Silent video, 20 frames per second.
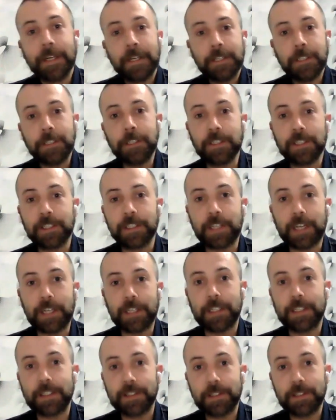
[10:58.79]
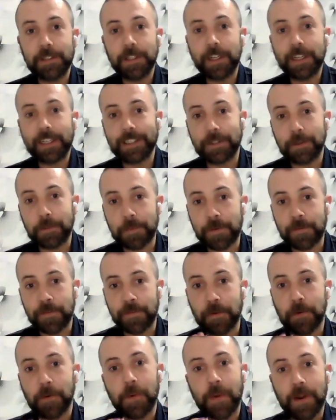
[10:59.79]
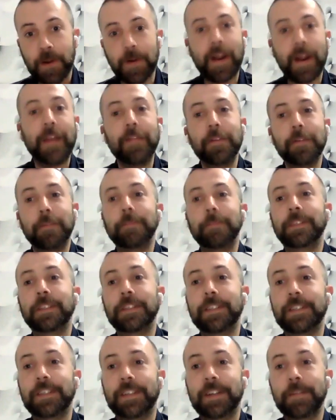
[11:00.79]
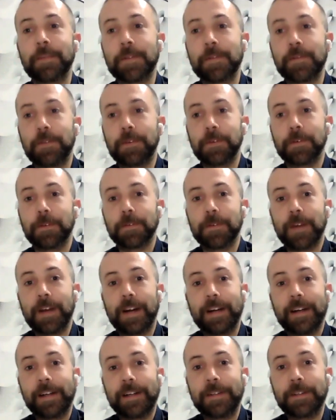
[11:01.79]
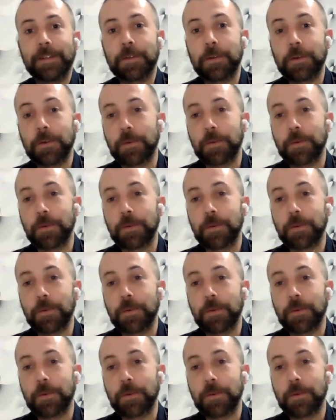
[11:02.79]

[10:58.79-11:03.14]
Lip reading: You do you like a little bit queer anthems and a bit of your